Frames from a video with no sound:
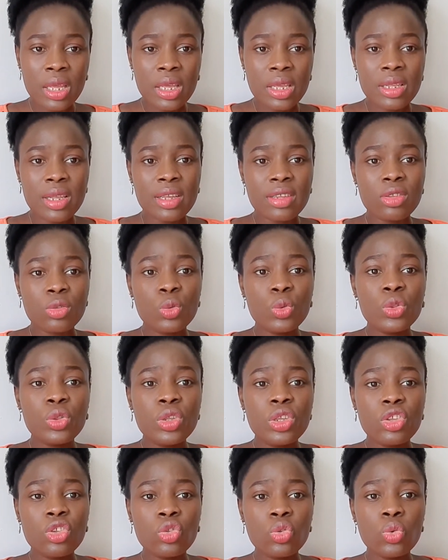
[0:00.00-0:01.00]
Yes,
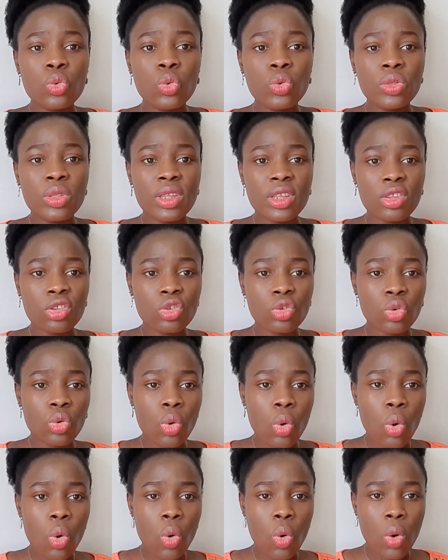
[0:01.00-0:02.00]
these two things
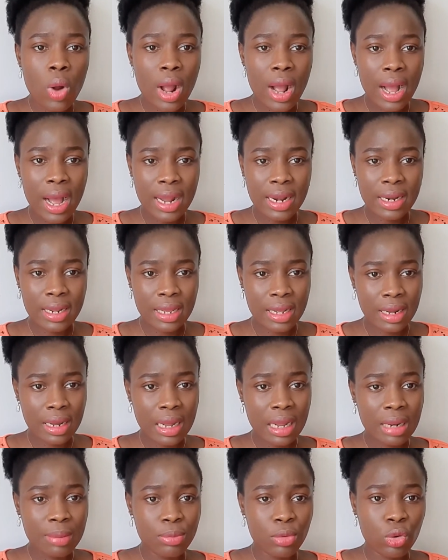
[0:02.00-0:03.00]
go hand in
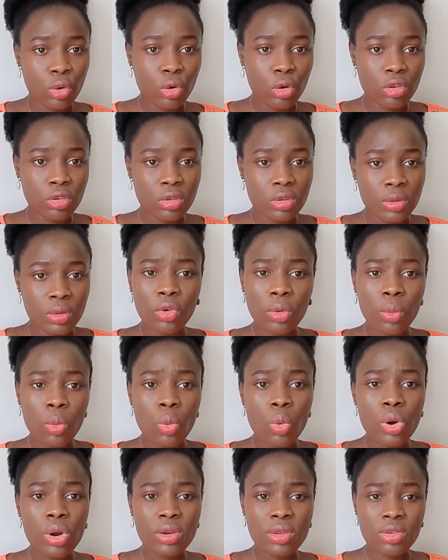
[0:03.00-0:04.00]
hand because from
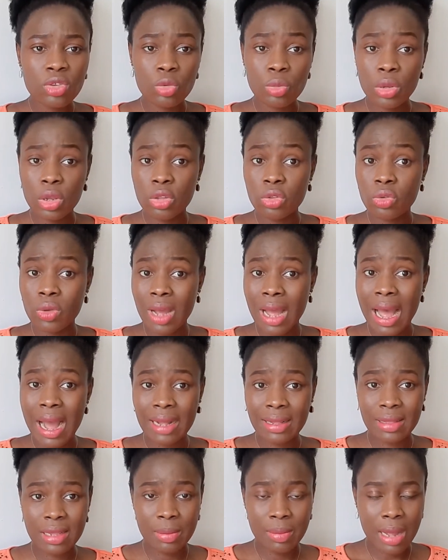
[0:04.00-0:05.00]
words you begin to
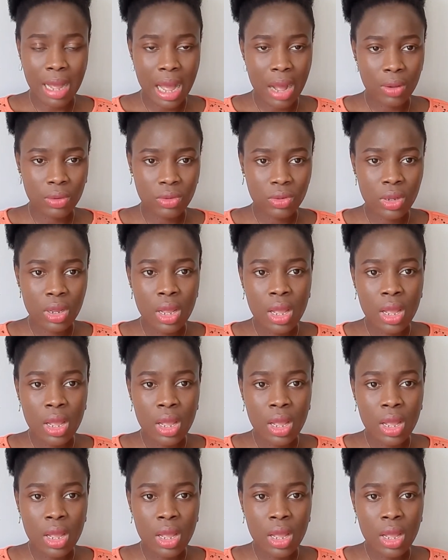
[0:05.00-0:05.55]
act them out.